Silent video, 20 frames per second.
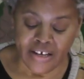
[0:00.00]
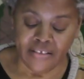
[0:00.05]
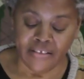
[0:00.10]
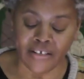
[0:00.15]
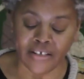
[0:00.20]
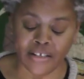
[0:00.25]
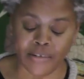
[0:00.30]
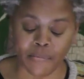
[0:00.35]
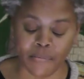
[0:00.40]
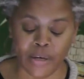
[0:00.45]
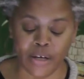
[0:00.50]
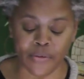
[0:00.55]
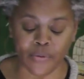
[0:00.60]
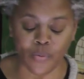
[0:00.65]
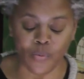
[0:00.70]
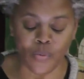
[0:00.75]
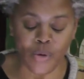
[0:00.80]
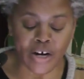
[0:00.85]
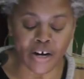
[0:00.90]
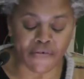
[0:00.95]
this
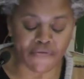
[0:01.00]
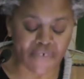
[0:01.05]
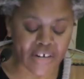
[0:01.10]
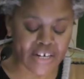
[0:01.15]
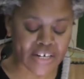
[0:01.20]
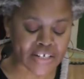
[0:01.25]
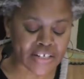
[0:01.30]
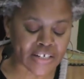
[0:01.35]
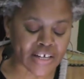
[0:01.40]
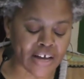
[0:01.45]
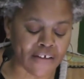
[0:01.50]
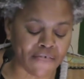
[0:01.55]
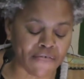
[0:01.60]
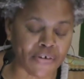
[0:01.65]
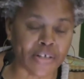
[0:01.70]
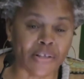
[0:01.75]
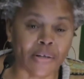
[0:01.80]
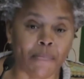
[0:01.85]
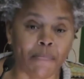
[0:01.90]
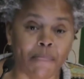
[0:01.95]
month, we are
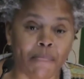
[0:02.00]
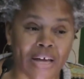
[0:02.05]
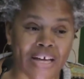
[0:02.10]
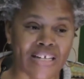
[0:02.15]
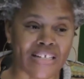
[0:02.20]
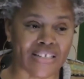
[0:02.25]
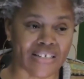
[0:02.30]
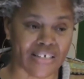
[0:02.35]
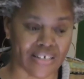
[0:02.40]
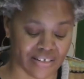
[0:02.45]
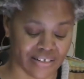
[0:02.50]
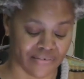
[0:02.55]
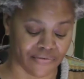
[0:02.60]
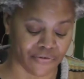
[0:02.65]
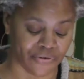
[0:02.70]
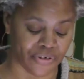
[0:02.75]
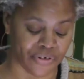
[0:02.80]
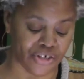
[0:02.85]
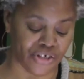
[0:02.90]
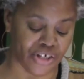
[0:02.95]
rediscovering the basics of
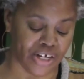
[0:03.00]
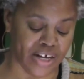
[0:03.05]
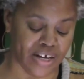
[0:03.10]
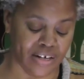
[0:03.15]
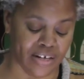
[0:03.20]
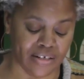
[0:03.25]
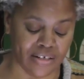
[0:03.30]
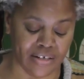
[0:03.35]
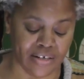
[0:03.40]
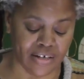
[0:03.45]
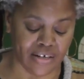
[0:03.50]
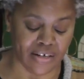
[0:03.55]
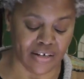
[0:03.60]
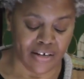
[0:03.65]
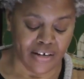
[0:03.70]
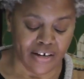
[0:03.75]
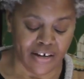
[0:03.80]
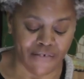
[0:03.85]
Christianity.